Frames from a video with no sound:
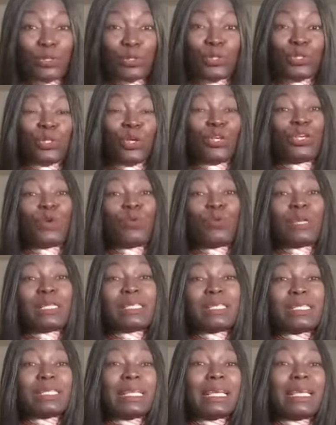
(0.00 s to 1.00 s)
So you will
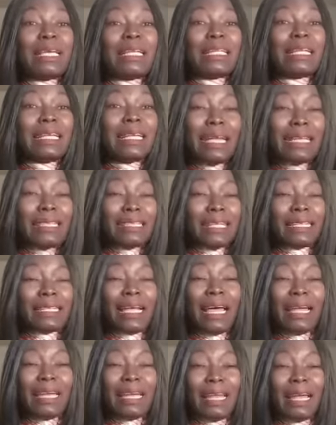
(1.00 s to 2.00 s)
see the links that
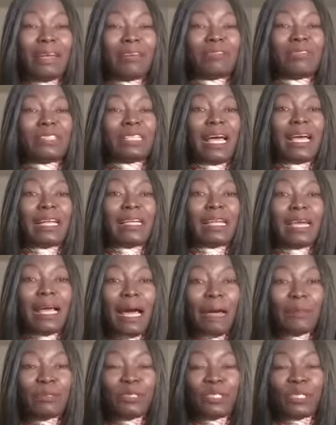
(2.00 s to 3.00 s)
I left at the
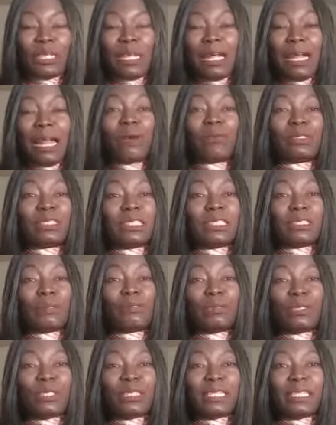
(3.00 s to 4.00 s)
caption, and I will still
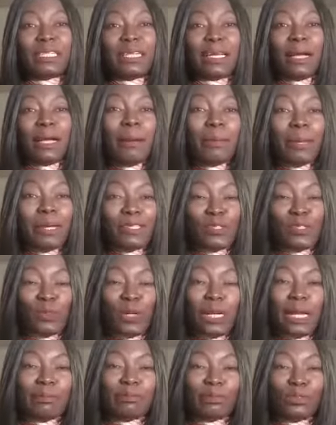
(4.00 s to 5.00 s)
put it in the comments
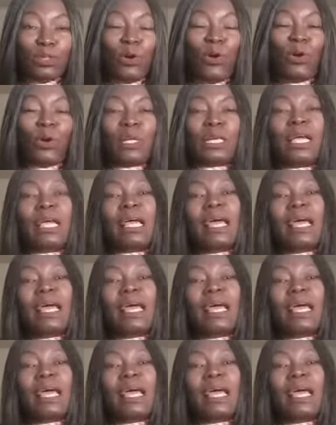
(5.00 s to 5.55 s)
when I'm done,